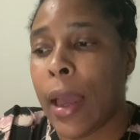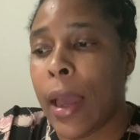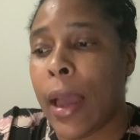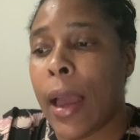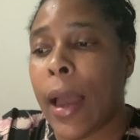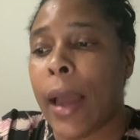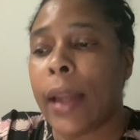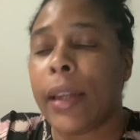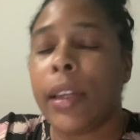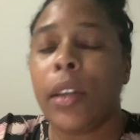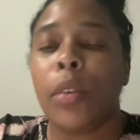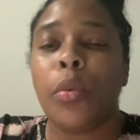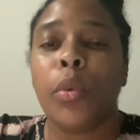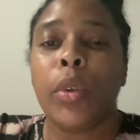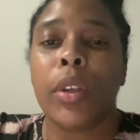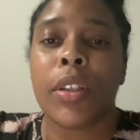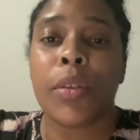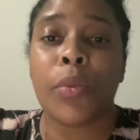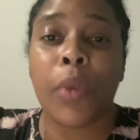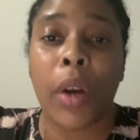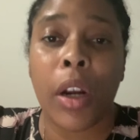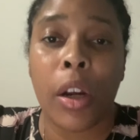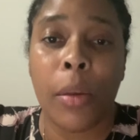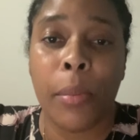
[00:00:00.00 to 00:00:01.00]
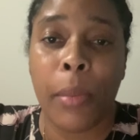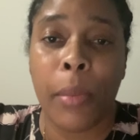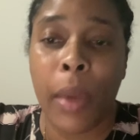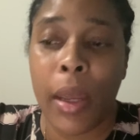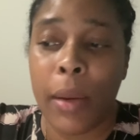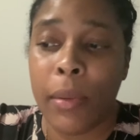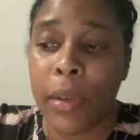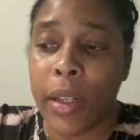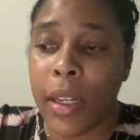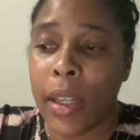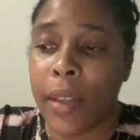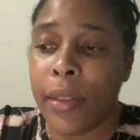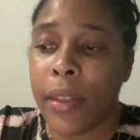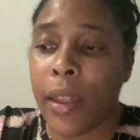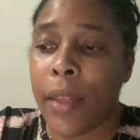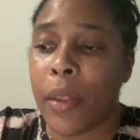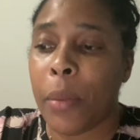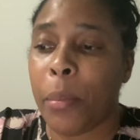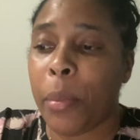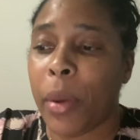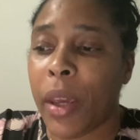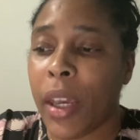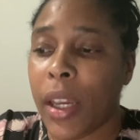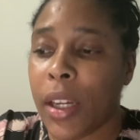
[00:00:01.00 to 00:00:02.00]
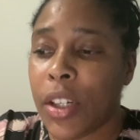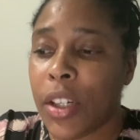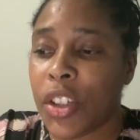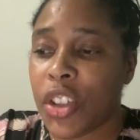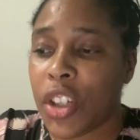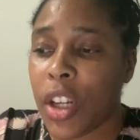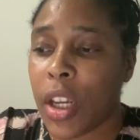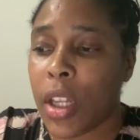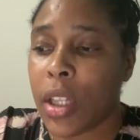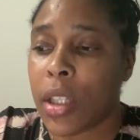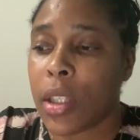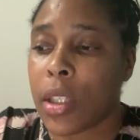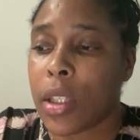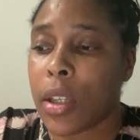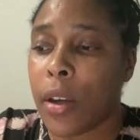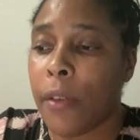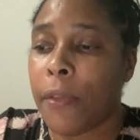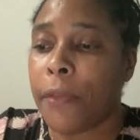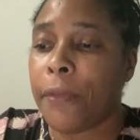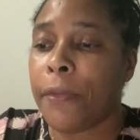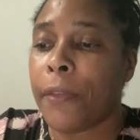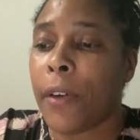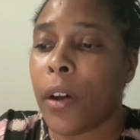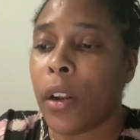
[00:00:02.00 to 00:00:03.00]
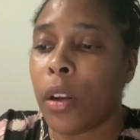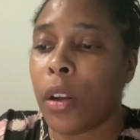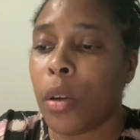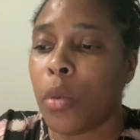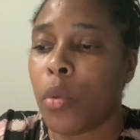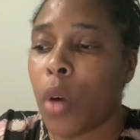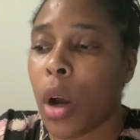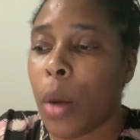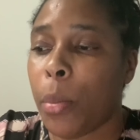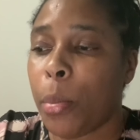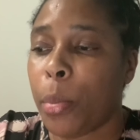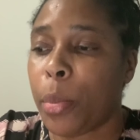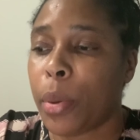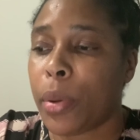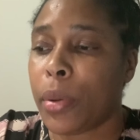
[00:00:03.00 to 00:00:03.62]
And it was recommended that the patient follow up